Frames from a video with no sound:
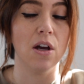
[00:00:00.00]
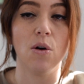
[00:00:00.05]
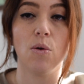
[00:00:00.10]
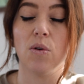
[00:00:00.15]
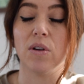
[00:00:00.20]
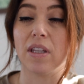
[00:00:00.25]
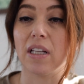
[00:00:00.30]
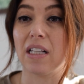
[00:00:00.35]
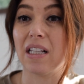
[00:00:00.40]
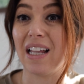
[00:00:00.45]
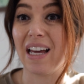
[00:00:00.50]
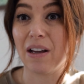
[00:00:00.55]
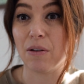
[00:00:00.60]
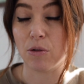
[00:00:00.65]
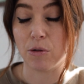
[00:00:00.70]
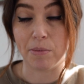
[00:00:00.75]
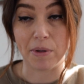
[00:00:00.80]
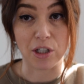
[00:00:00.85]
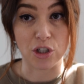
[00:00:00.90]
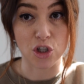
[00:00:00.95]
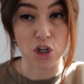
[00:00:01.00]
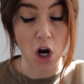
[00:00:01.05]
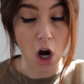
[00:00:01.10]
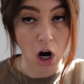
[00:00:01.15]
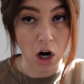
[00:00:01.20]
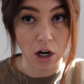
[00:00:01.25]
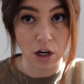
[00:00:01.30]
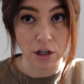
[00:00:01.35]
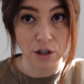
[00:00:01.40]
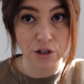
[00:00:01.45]
what the client would be
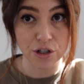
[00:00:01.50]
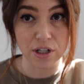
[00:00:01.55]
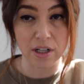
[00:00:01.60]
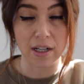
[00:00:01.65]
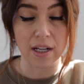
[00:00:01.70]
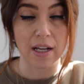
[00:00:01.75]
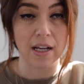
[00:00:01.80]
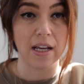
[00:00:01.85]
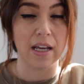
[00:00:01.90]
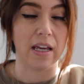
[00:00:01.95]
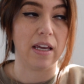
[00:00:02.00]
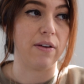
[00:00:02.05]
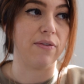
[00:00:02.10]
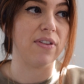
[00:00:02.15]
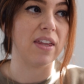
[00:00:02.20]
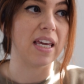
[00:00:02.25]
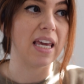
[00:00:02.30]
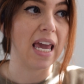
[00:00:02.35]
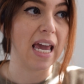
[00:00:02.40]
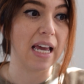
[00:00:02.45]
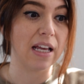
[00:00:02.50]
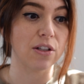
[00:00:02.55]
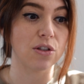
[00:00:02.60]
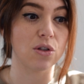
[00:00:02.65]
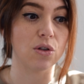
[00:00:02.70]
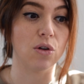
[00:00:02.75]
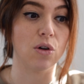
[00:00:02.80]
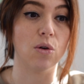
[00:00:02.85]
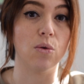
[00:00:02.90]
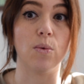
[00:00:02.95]
charged if they
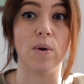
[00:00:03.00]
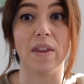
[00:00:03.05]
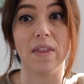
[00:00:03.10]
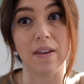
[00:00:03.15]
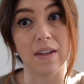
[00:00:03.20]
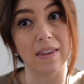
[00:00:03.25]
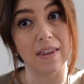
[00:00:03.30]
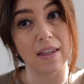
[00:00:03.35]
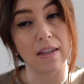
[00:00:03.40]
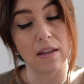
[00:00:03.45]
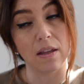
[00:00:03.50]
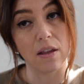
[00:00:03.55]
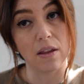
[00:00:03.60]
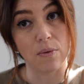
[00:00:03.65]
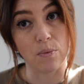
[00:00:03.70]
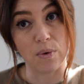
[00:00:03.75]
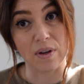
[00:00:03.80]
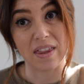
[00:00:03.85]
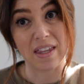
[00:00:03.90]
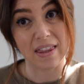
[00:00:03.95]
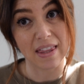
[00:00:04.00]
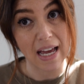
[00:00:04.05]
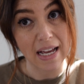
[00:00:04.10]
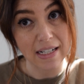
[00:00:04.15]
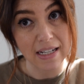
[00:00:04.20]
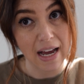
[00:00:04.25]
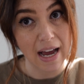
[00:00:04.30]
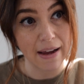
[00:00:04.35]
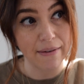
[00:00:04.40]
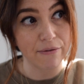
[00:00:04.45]
cancel within that
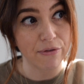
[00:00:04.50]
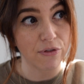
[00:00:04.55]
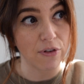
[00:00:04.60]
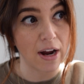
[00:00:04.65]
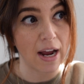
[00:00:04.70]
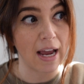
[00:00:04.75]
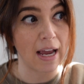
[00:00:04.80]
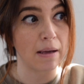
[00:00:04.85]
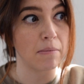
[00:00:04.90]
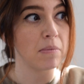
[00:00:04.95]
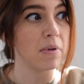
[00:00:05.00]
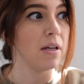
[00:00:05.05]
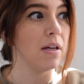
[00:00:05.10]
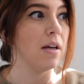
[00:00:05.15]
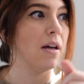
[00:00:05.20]
time frame.